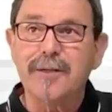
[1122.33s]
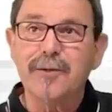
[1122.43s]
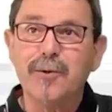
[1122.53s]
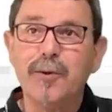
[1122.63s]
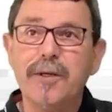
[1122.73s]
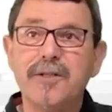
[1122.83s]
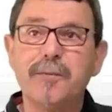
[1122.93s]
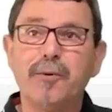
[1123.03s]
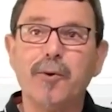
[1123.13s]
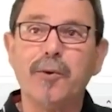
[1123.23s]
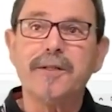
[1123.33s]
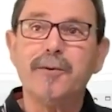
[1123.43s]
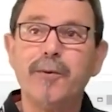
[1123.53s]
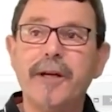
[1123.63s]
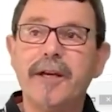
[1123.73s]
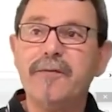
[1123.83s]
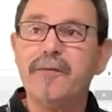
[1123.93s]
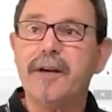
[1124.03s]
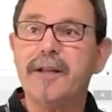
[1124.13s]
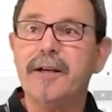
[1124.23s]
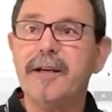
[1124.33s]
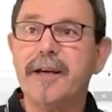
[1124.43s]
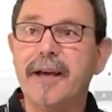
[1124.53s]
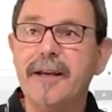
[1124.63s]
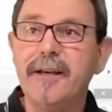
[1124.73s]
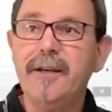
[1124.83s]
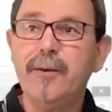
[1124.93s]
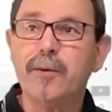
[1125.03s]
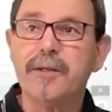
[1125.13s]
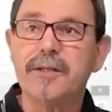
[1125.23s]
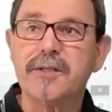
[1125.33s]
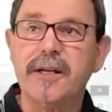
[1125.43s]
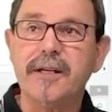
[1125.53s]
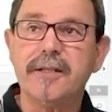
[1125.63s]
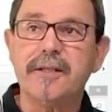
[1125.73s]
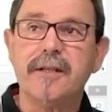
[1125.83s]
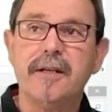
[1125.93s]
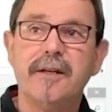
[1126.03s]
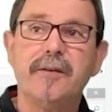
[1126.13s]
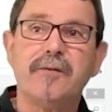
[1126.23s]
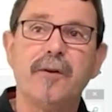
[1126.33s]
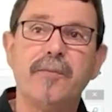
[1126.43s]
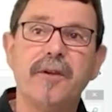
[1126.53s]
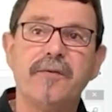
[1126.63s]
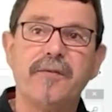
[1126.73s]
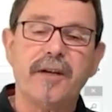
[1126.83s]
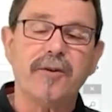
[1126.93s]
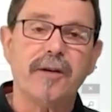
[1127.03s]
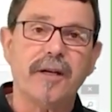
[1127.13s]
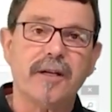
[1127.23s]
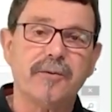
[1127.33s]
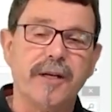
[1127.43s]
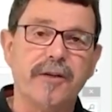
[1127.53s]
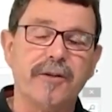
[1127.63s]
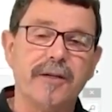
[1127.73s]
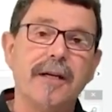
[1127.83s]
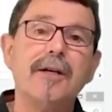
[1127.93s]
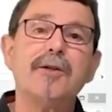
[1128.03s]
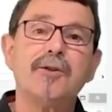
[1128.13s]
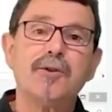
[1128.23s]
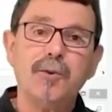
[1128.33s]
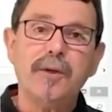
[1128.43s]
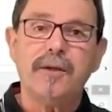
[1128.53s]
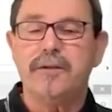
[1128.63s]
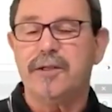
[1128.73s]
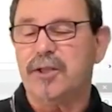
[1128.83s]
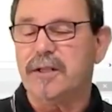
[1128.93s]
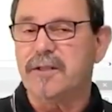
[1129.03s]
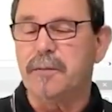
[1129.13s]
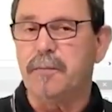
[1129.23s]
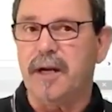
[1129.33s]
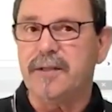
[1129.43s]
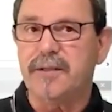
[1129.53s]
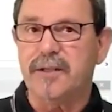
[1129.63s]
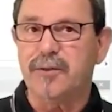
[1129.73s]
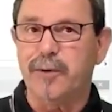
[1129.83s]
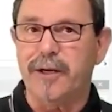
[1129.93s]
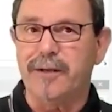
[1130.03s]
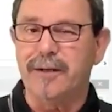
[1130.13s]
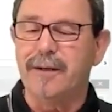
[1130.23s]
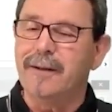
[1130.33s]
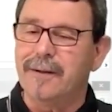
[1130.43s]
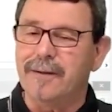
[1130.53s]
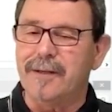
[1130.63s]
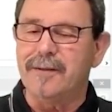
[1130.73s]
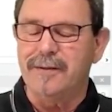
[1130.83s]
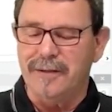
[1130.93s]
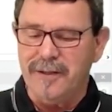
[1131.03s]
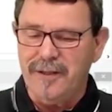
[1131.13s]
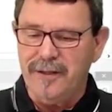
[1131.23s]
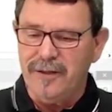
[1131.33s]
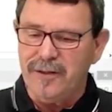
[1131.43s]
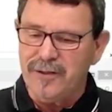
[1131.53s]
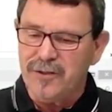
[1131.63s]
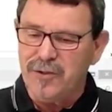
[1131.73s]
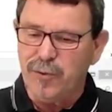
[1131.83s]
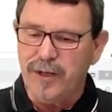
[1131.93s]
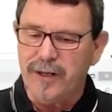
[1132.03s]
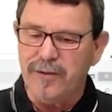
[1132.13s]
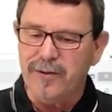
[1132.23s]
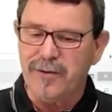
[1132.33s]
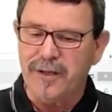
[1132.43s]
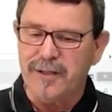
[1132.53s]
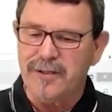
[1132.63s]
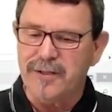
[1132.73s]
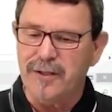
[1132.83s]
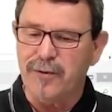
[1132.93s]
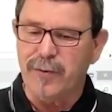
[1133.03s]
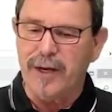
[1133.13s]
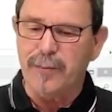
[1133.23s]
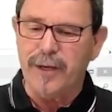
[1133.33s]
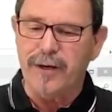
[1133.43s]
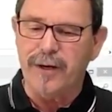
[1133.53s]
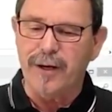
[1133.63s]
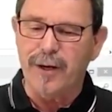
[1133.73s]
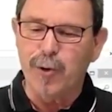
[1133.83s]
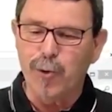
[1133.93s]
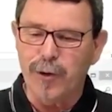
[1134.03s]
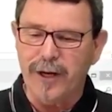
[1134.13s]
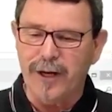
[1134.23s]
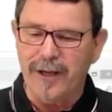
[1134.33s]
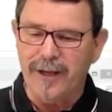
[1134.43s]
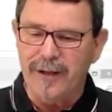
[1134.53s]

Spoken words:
cooling support we give finally again here with the status from the fan coil actuator to the shutters and blinds actuator, that he is doing the things in the right manner accordingly.